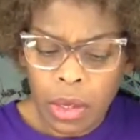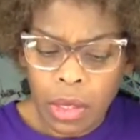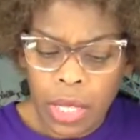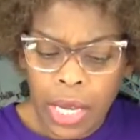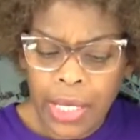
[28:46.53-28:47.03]

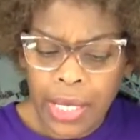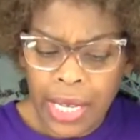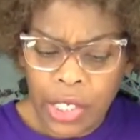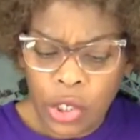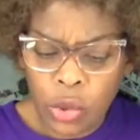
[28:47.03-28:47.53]
that,
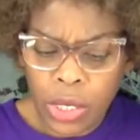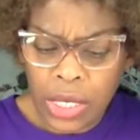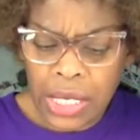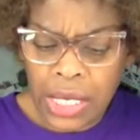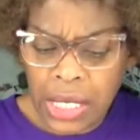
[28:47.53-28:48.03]
yes, you can
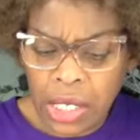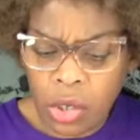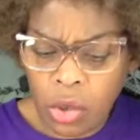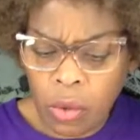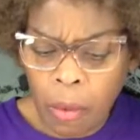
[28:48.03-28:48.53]

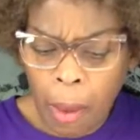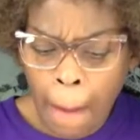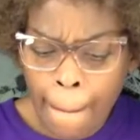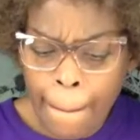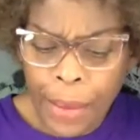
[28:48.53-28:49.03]
still
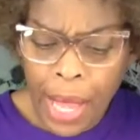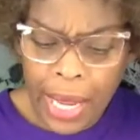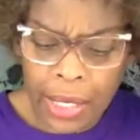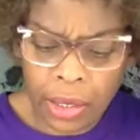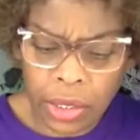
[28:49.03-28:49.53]

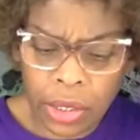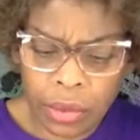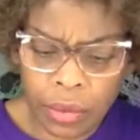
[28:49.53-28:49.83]
paint.